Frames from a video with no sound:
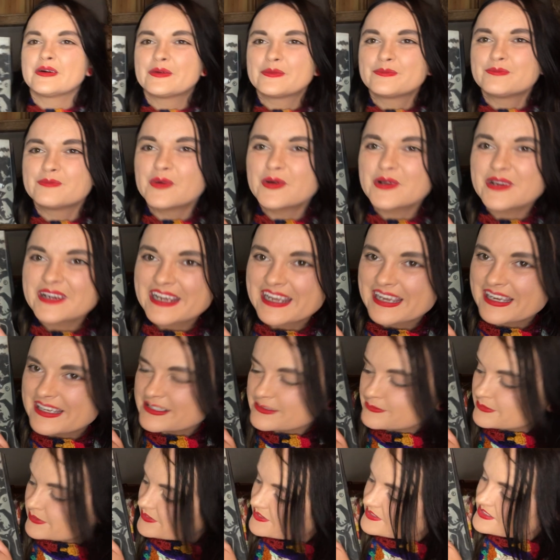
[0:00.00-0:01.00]
More
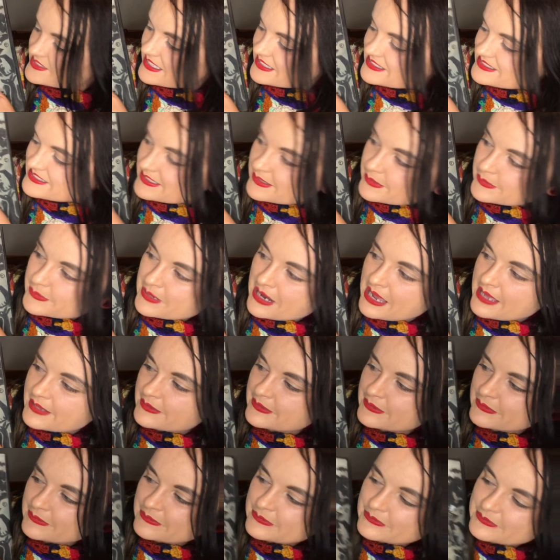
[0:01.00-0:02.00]
animals. I see a
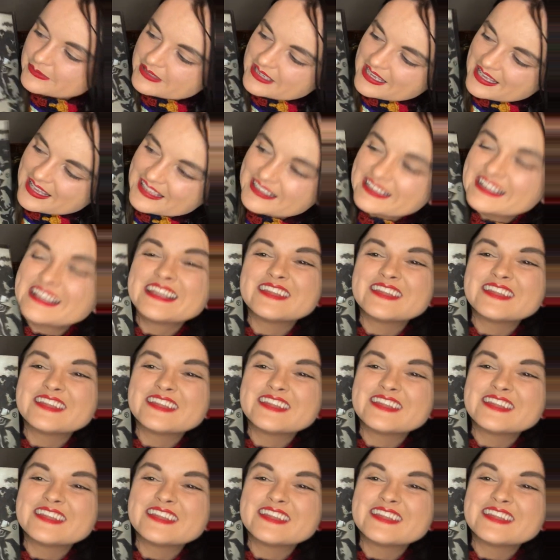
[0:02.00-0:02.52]
raccoon and